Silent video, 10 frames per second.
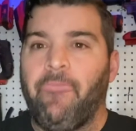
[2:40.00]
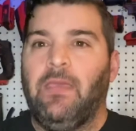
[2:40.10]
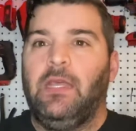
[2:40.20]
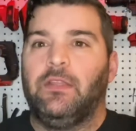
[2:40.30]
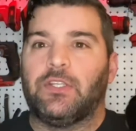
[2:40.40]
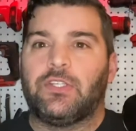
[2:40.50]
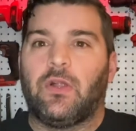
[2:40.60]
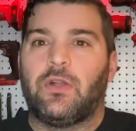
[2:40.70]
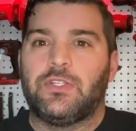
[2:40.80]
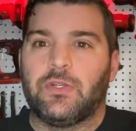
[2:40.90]
the
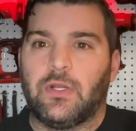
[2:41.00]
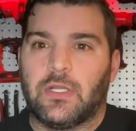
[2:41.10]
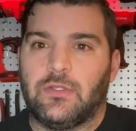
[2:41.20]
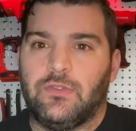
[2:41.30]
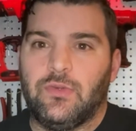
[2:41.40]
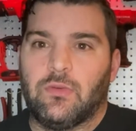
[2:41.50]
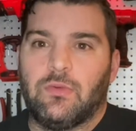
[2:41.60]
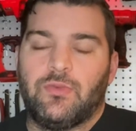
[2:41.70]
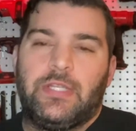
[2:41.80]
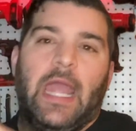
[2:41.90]
stars are gonna do a
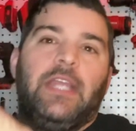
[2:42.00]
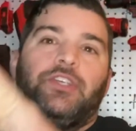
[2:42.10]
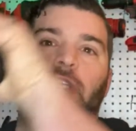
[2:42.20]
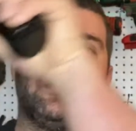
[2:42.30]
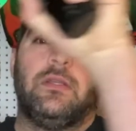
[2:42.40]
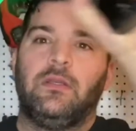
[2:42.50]
rotation.